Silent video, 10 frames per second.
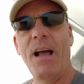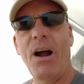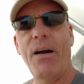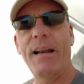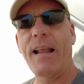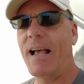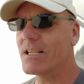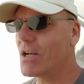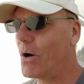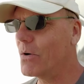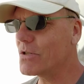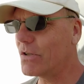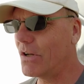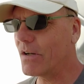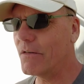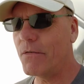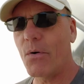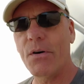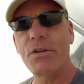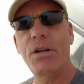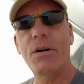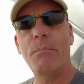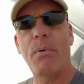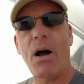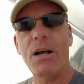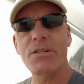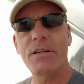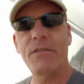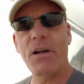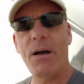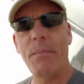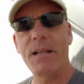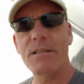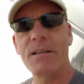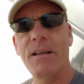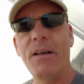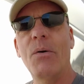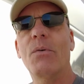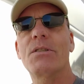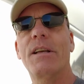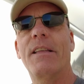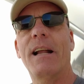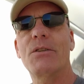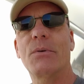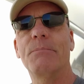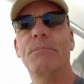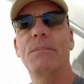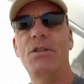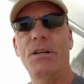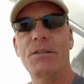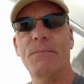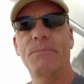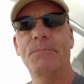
All right, as always, looking forward to your positive comments. We'll see you on the next one. Cheers.